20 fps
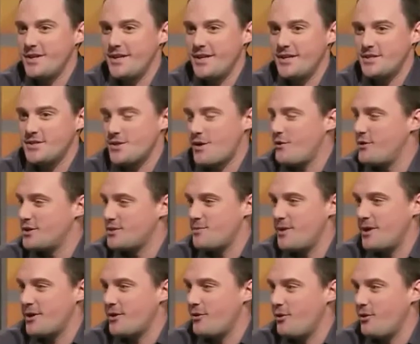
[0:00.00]
it's always been
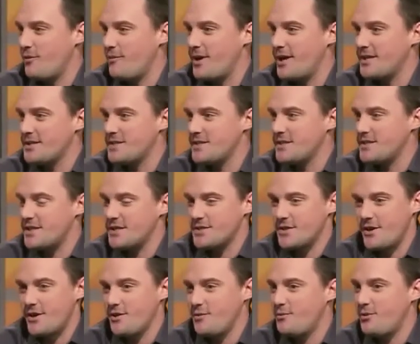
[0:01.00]
a goal of mine since I
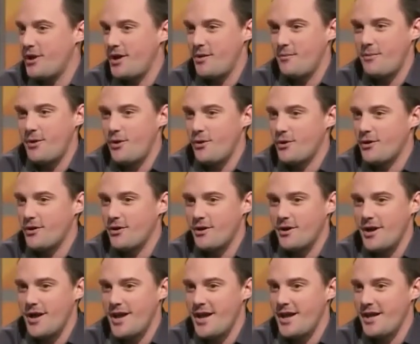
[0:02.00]
started playing poker,
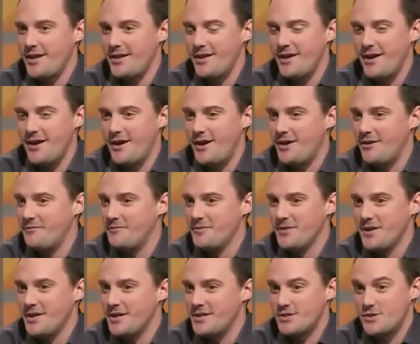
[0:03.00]
and
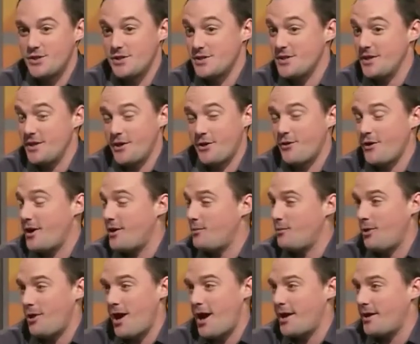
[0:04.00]
it's just an
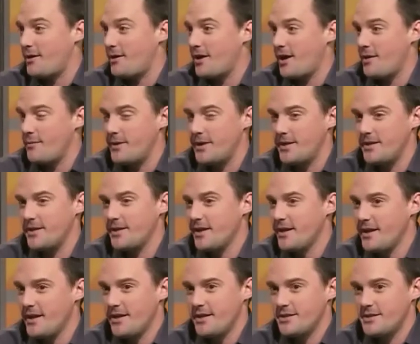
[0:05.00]
incredible honor. I mean,
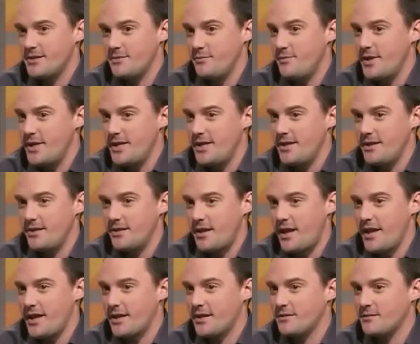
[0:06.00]
to be
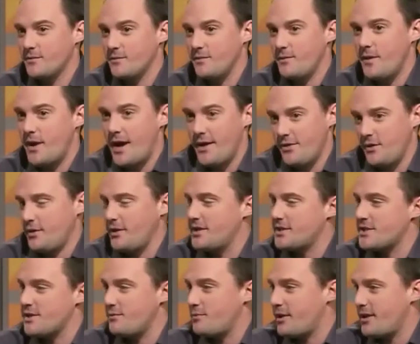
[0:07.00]
like on the
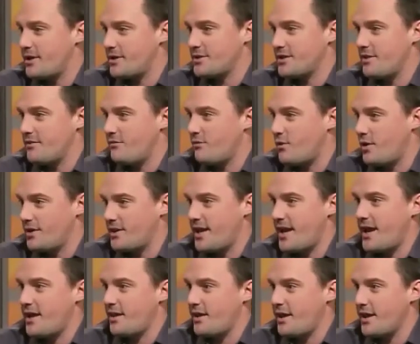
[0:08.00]
list of players that have won
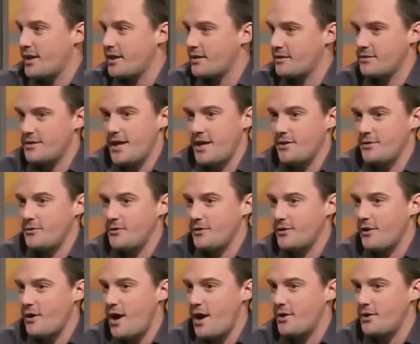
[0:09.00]
that, like Daniel
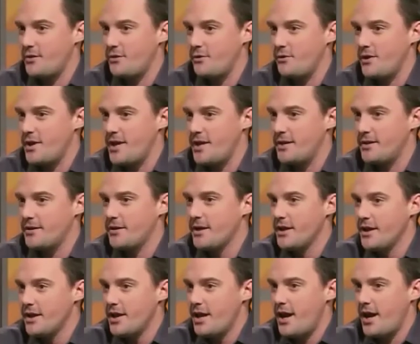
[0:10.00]
Negreanu
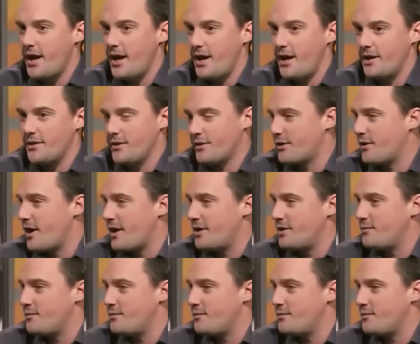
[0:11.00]
and the grinder